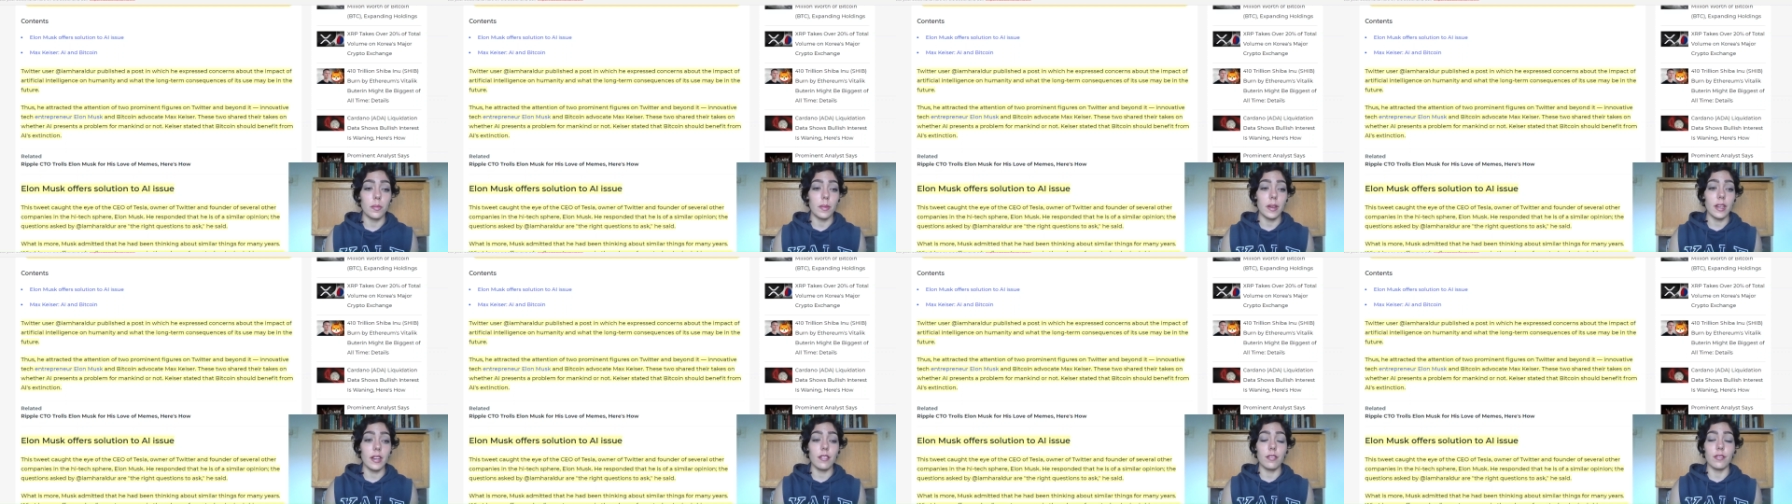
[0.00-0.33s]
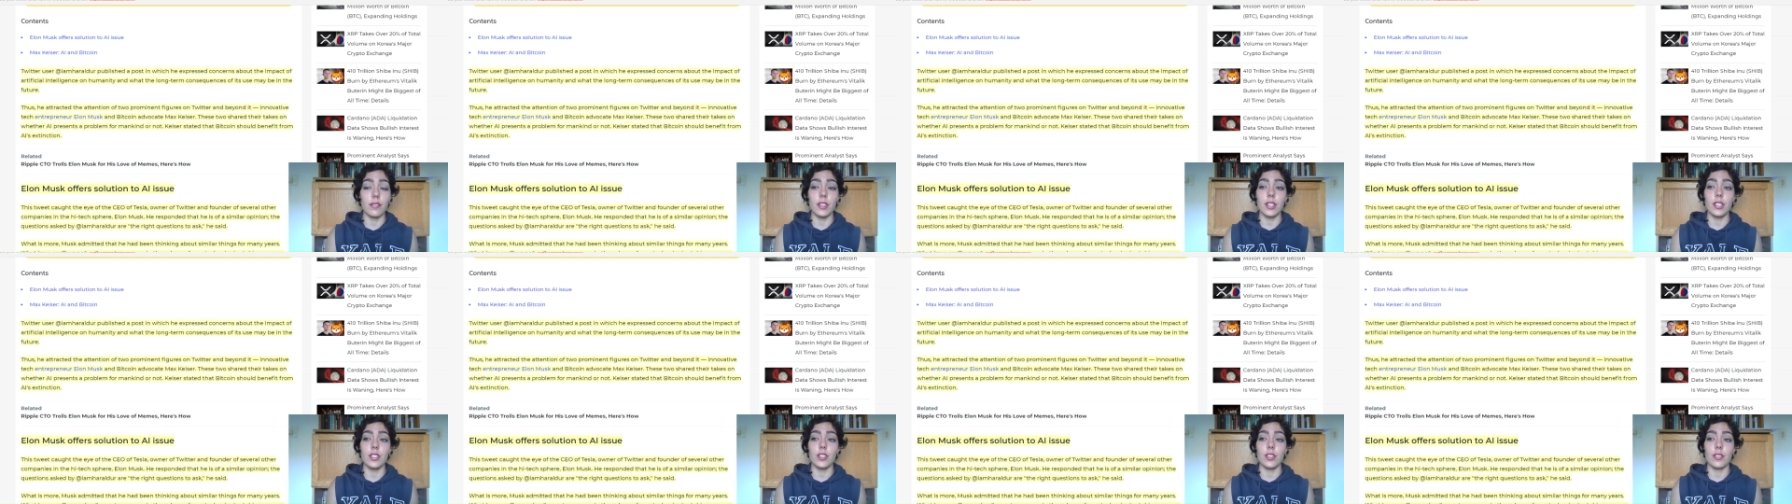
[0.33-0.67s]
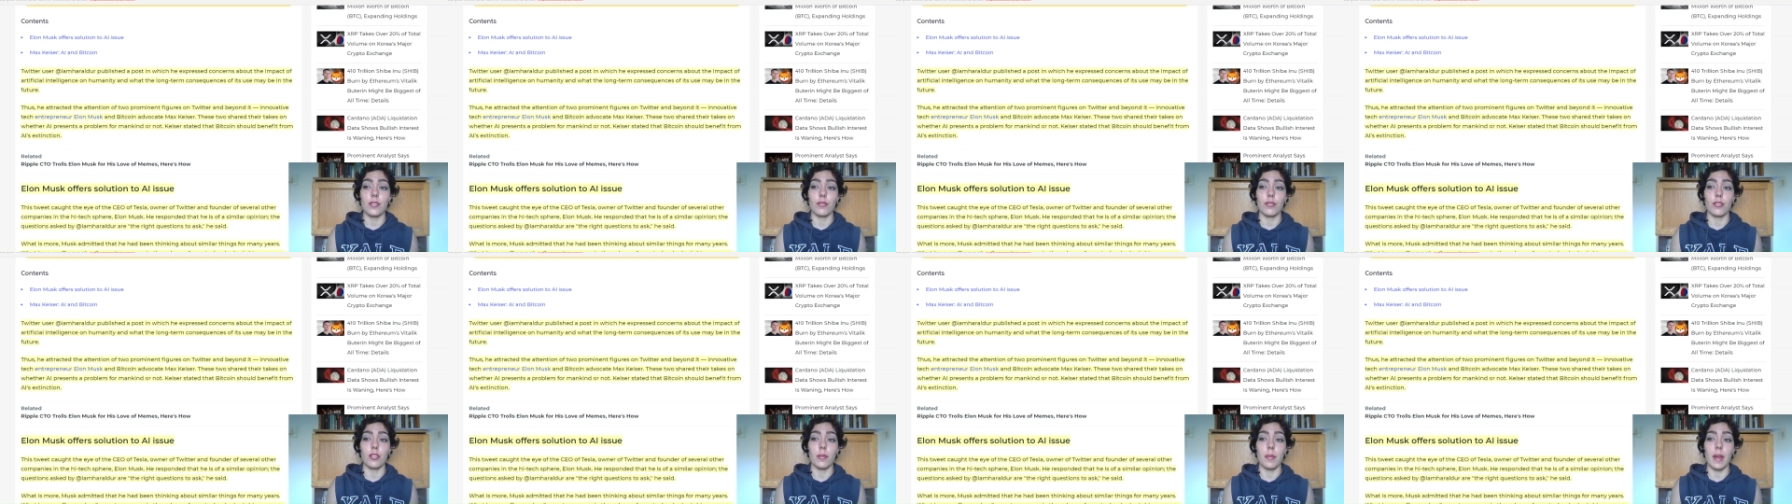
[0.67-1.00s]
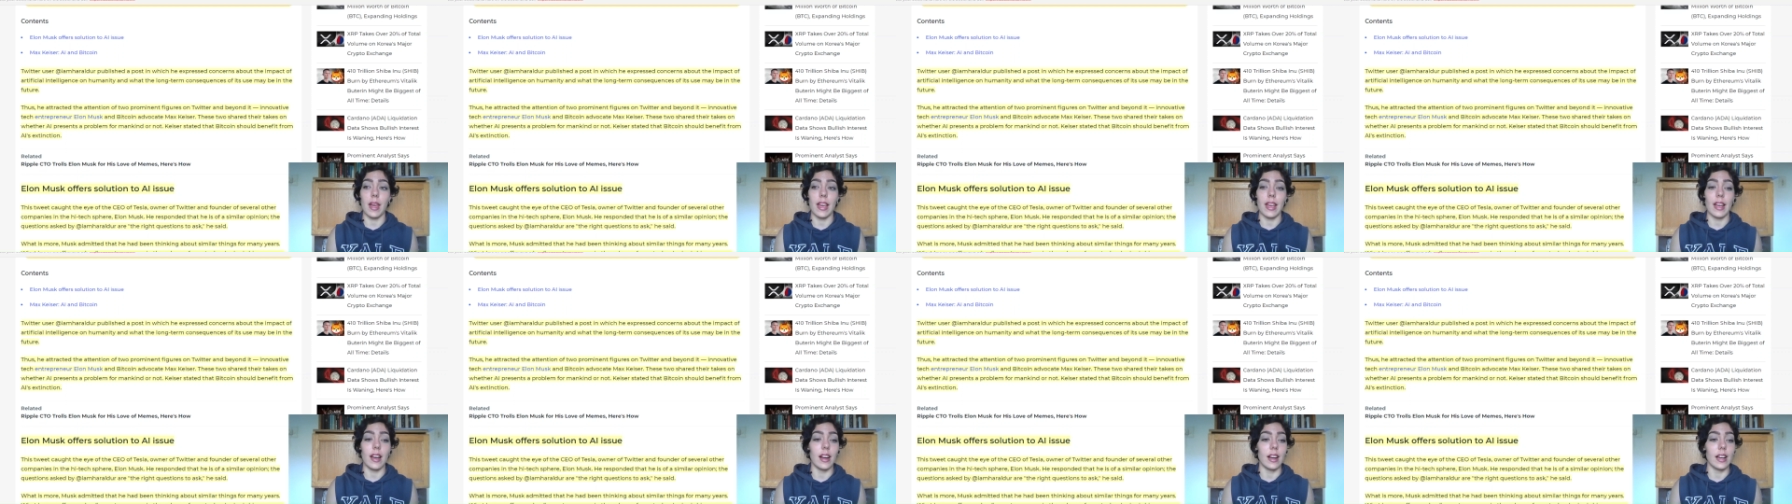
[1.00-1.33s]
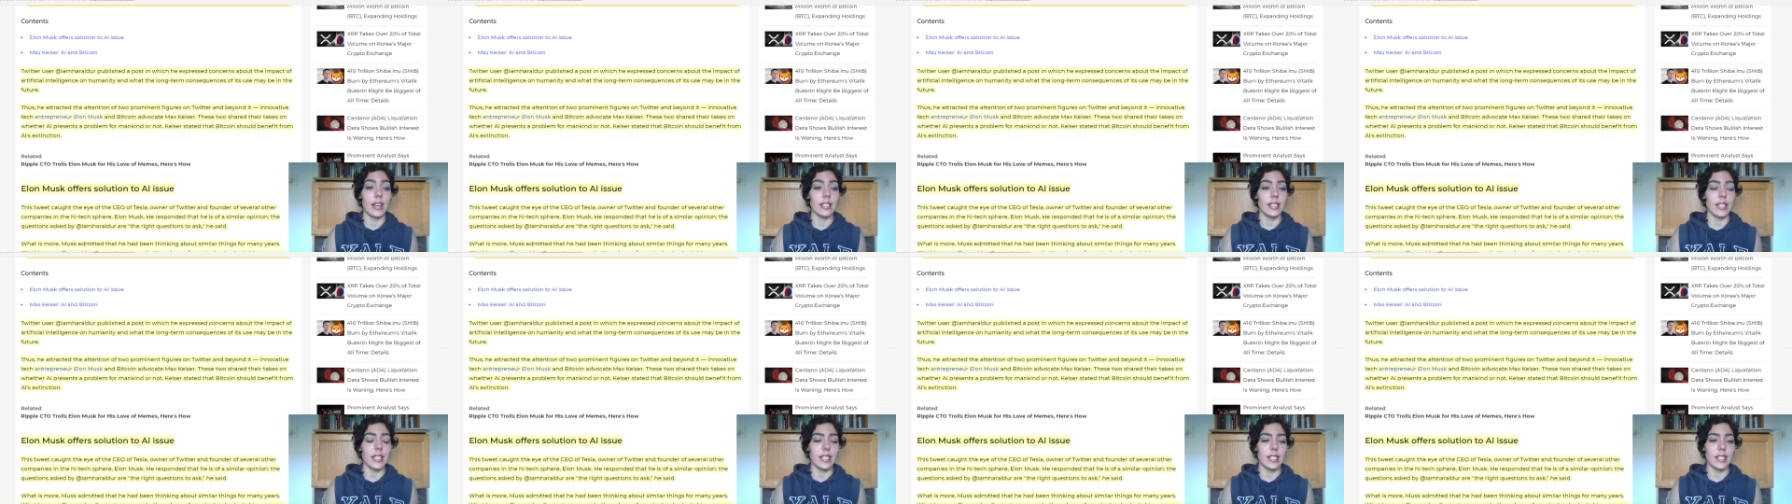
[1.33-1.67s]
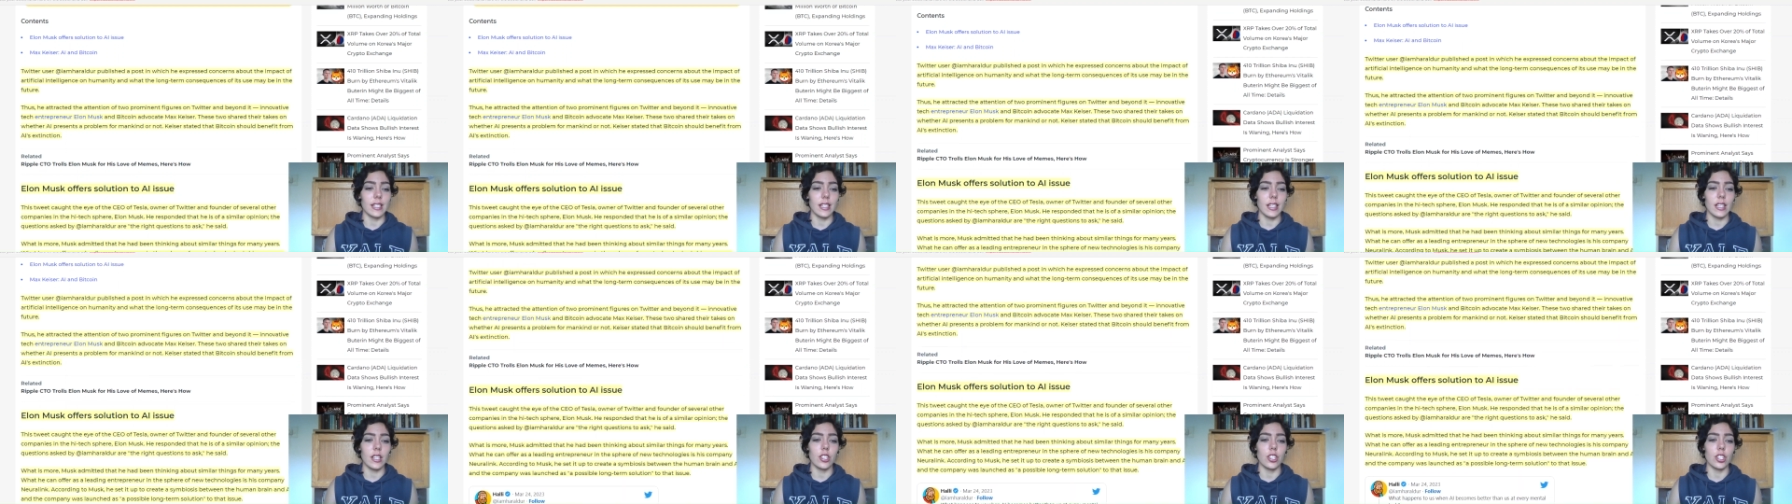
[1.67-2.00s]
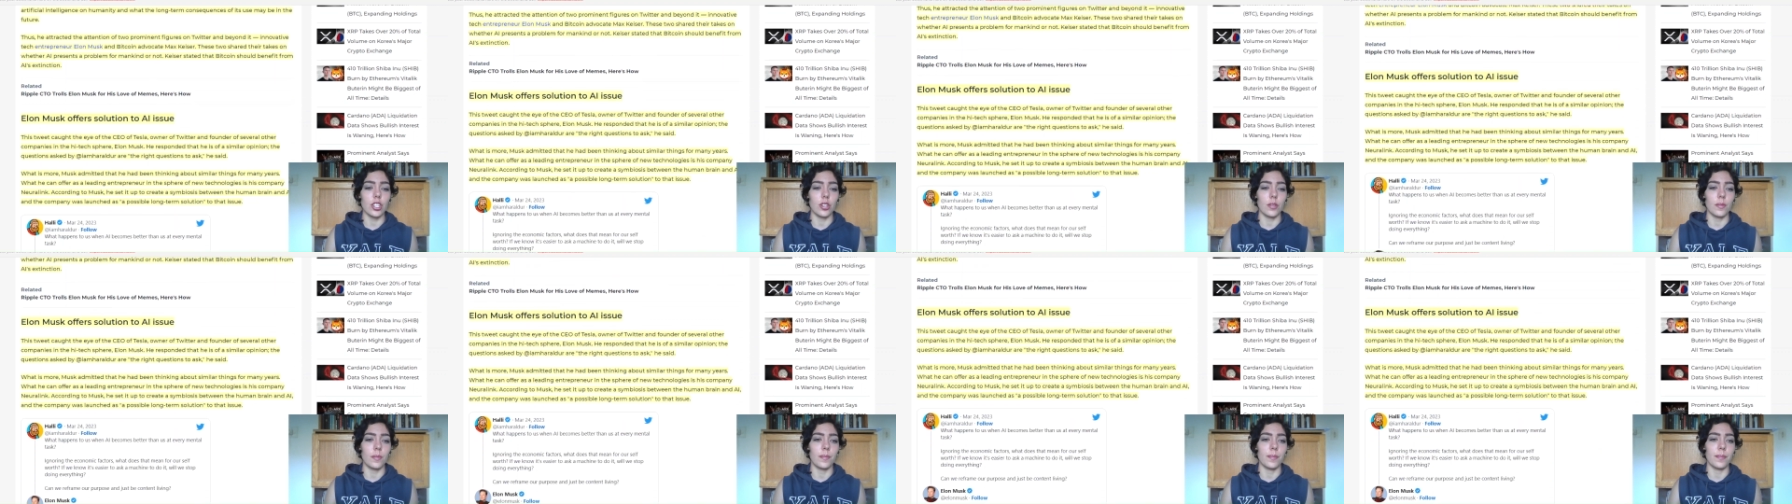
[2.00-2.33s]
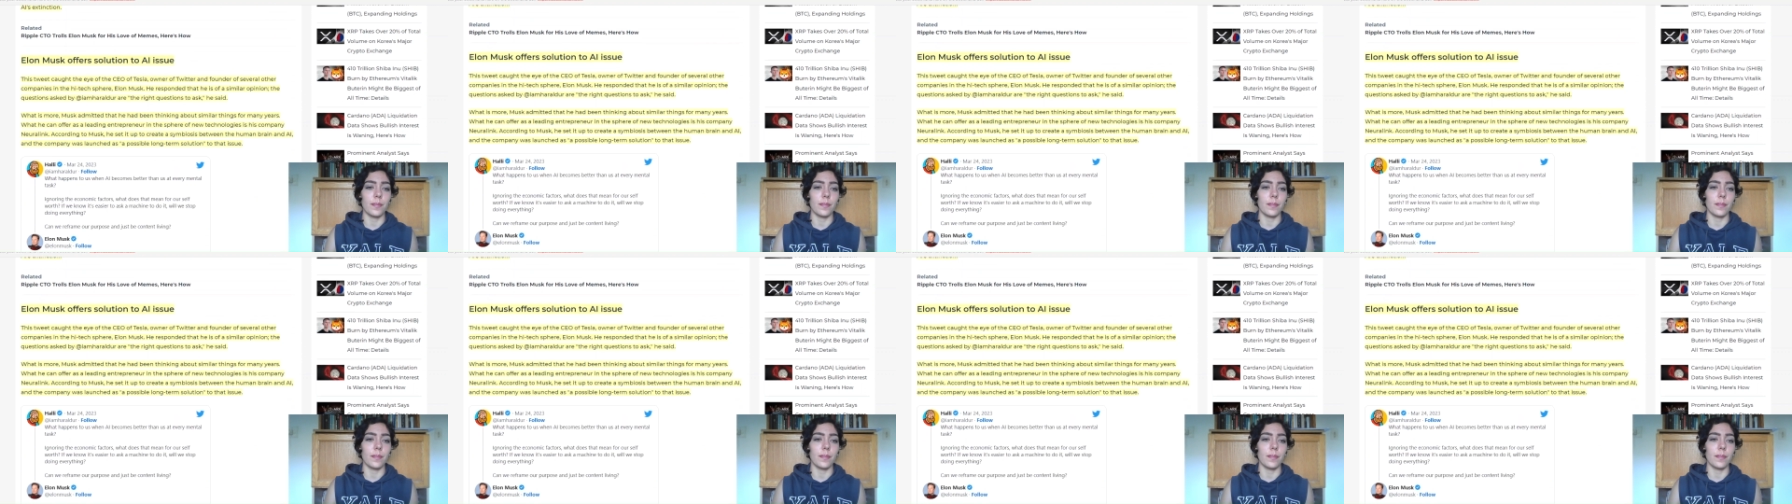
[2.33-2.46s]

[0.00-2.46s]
benefit from A I's extinction.